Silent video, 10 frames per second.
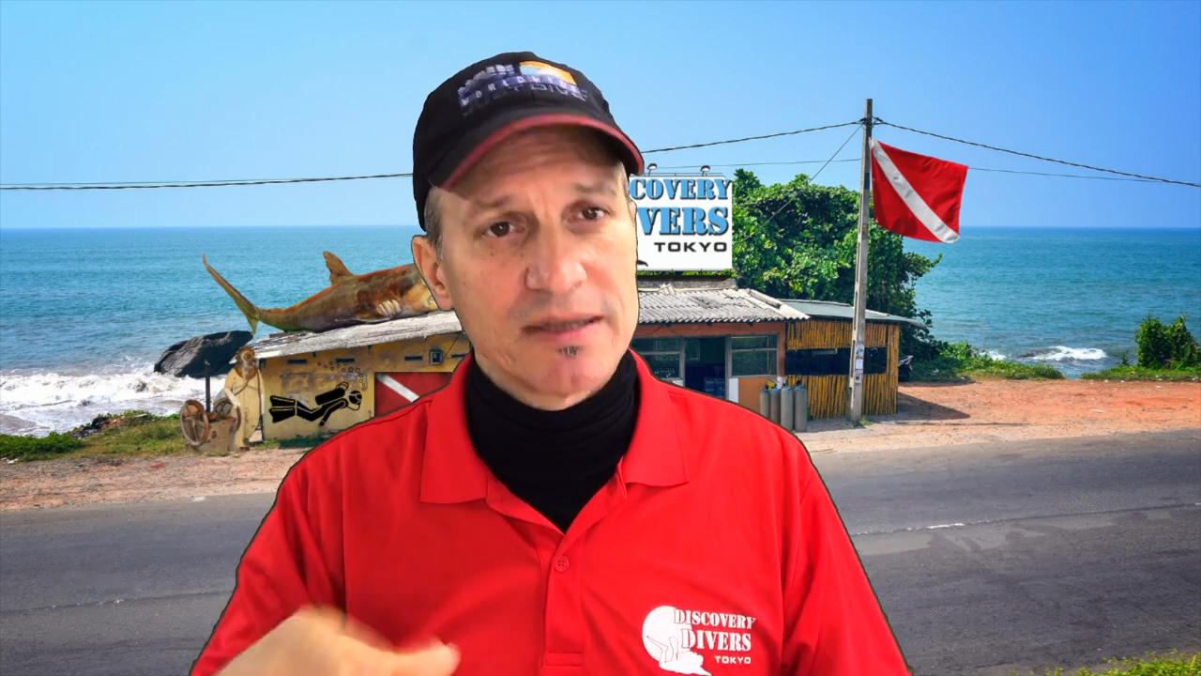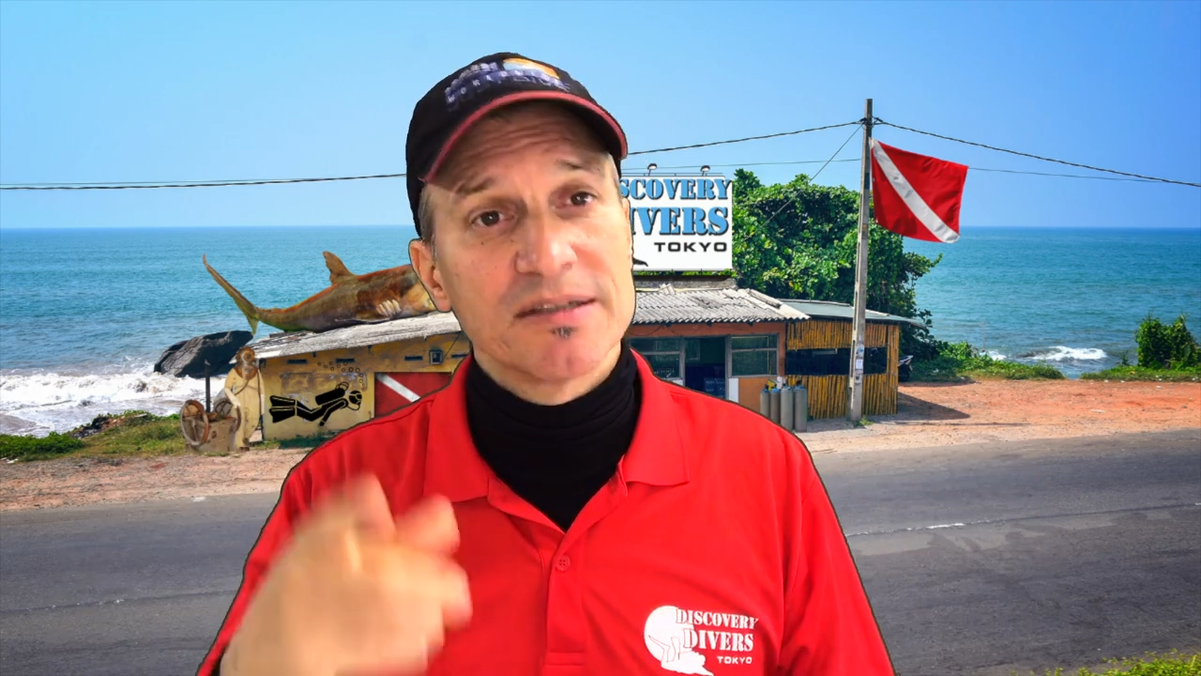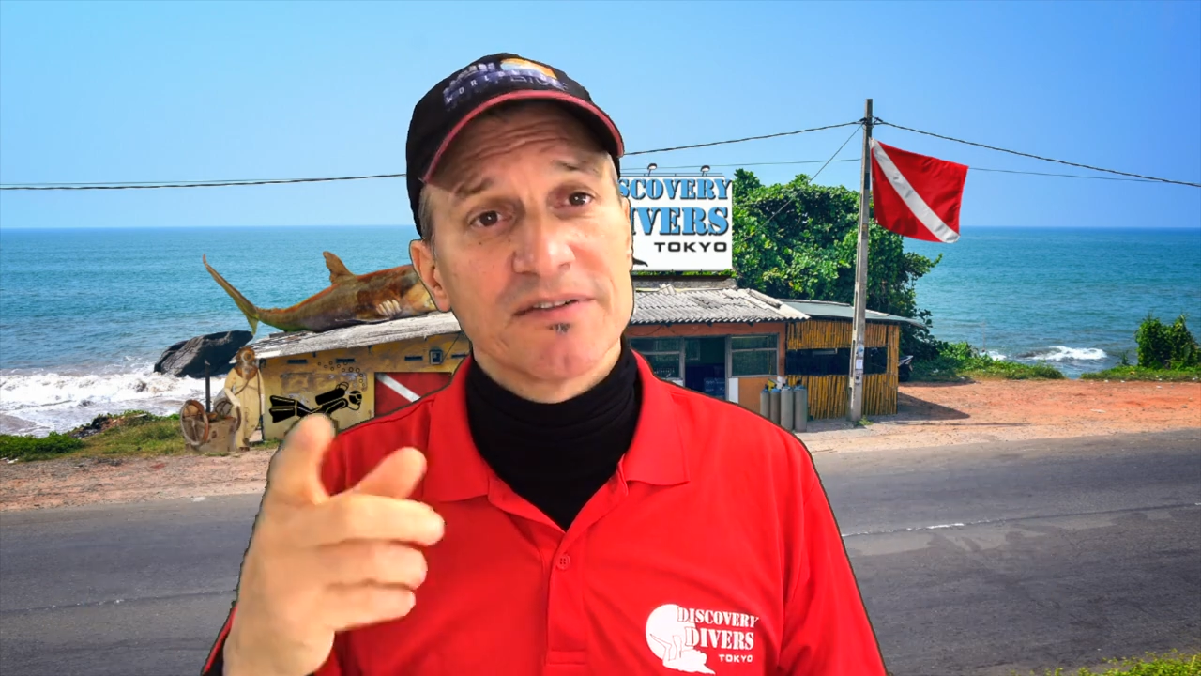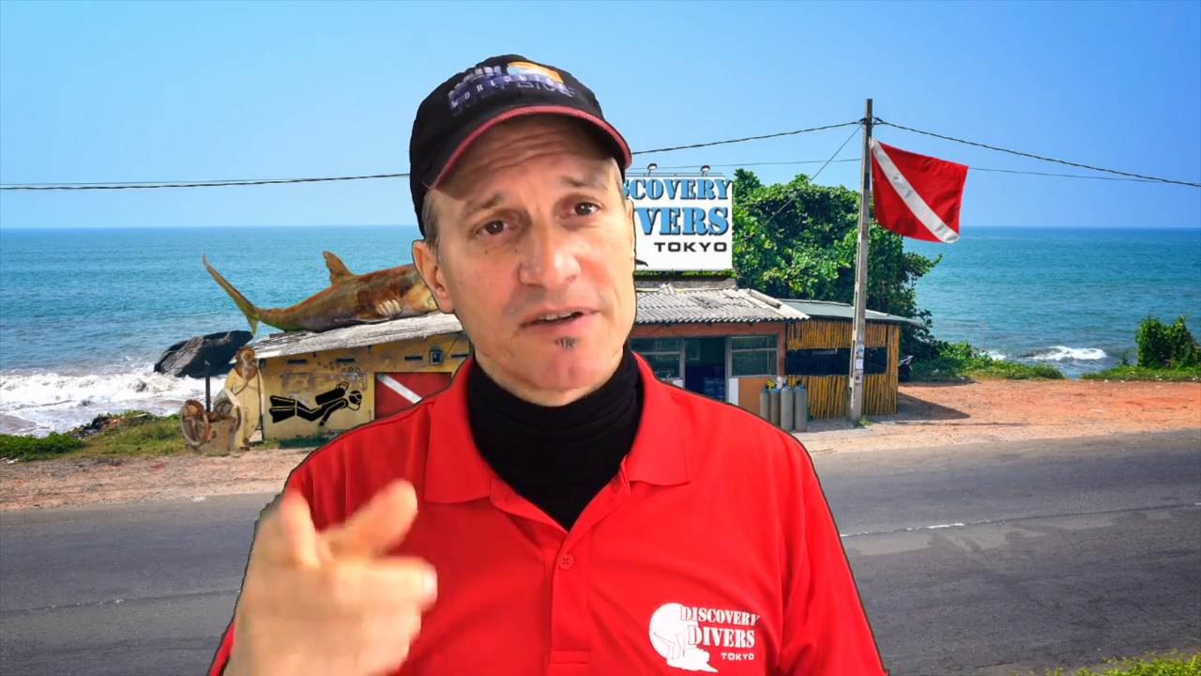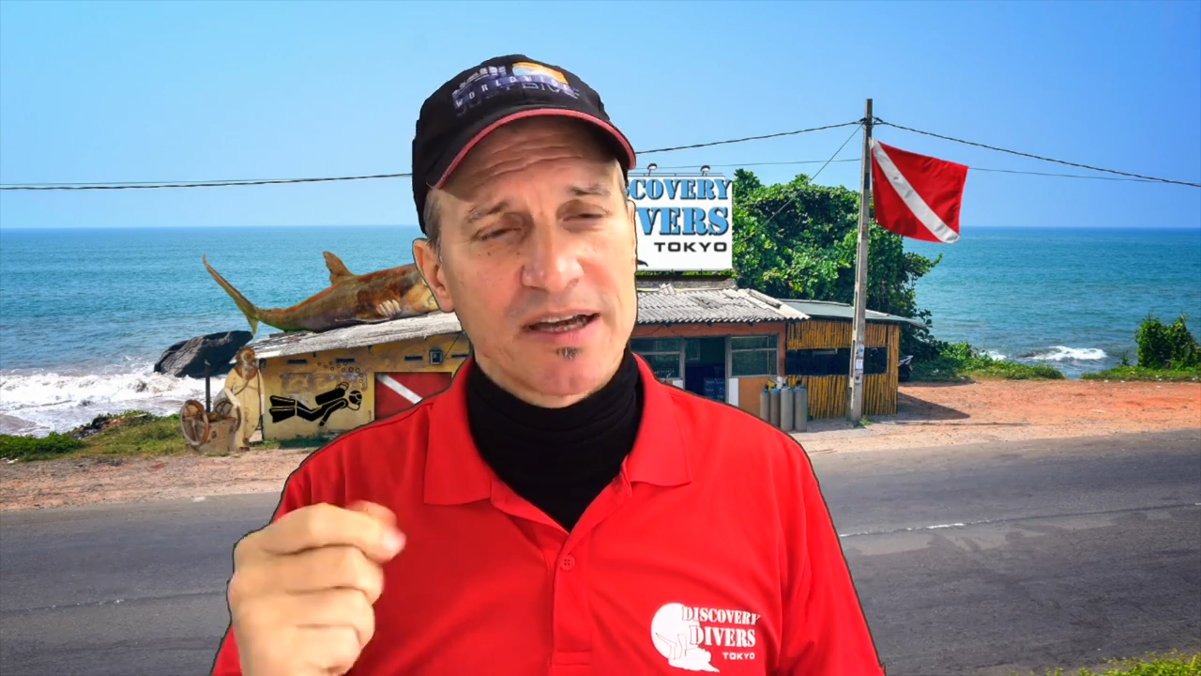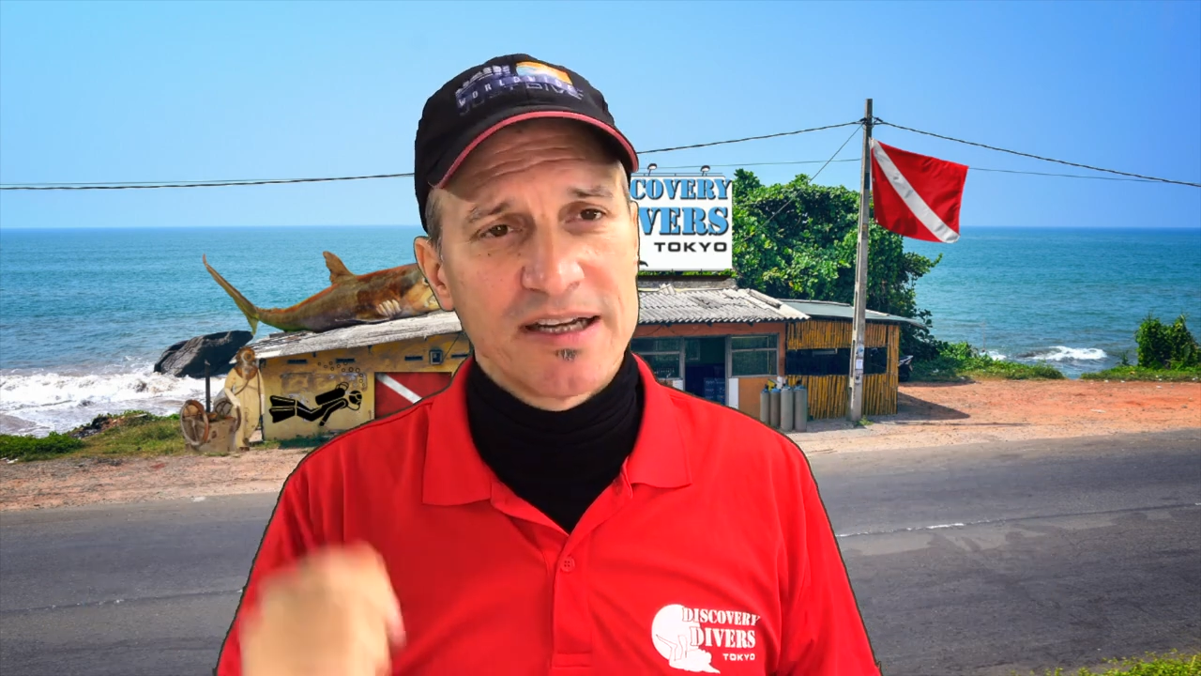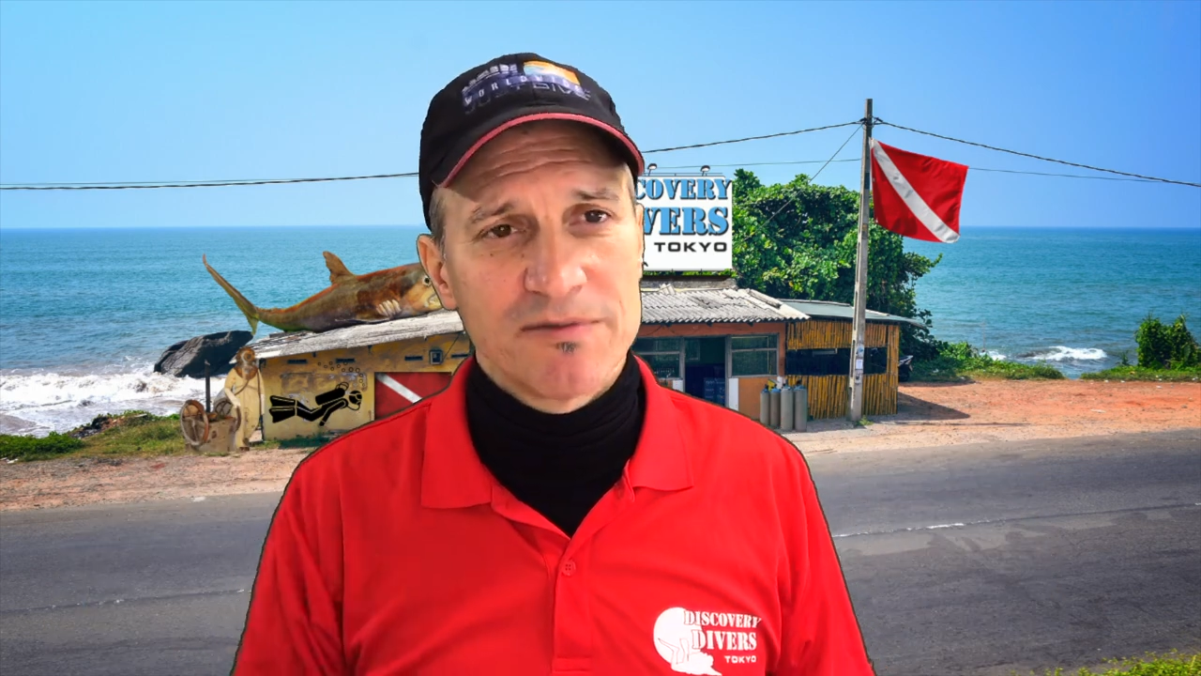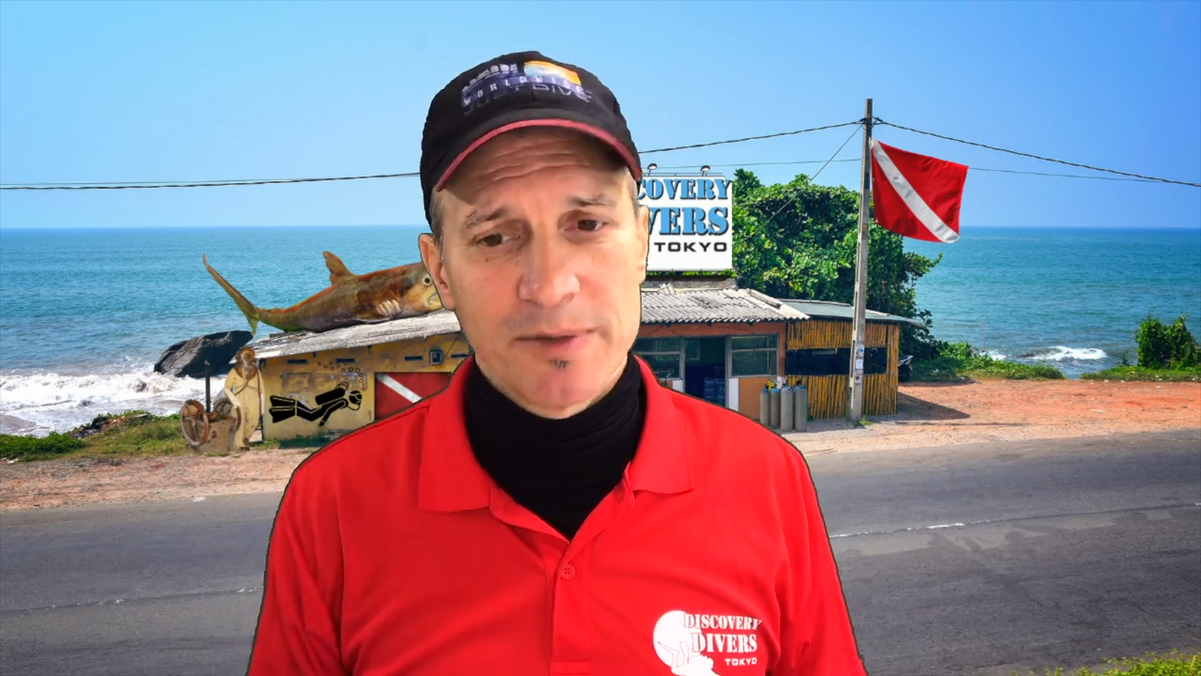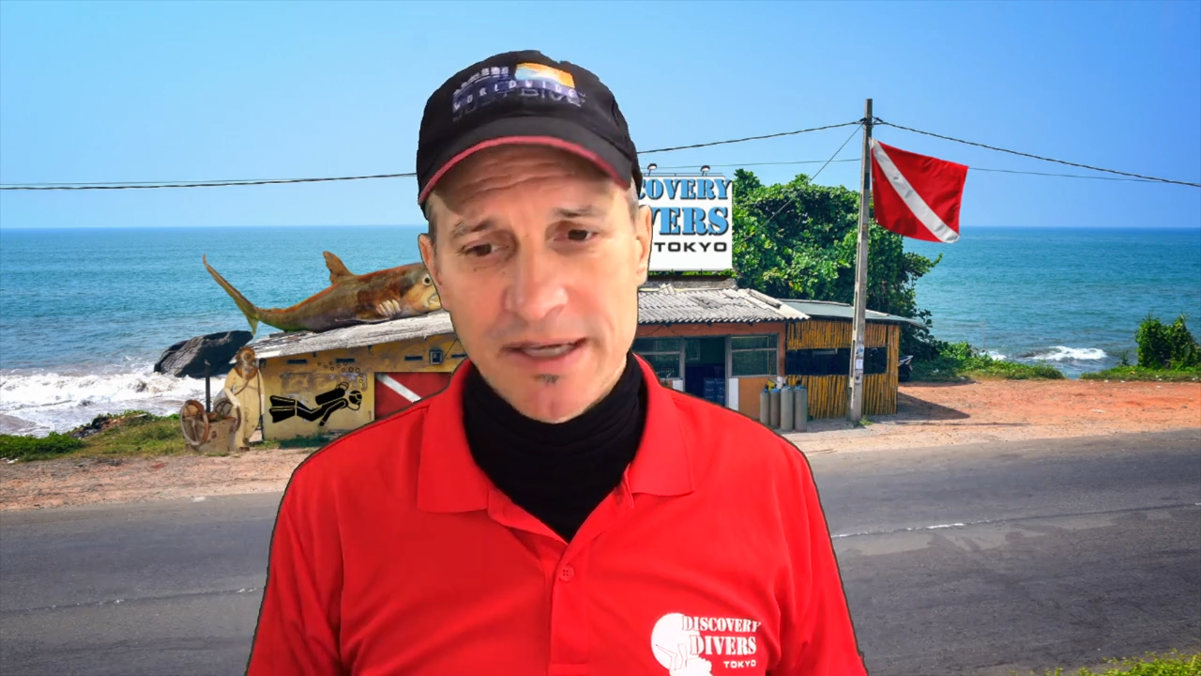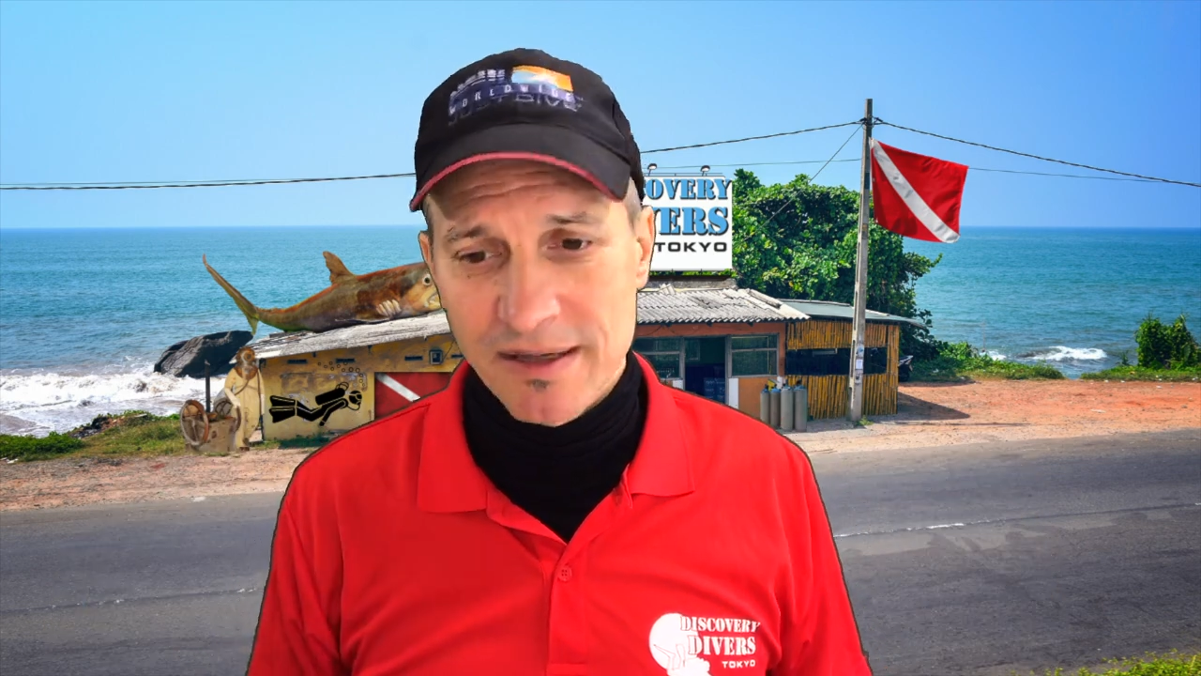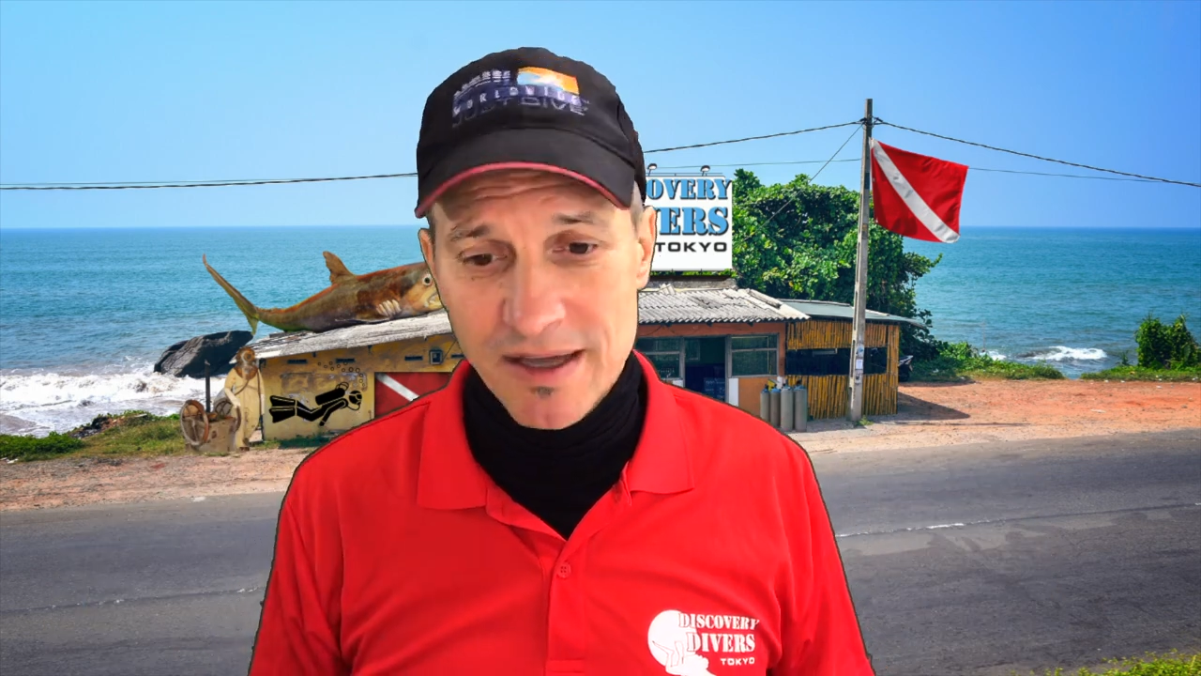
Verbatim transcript: a different kind of wing.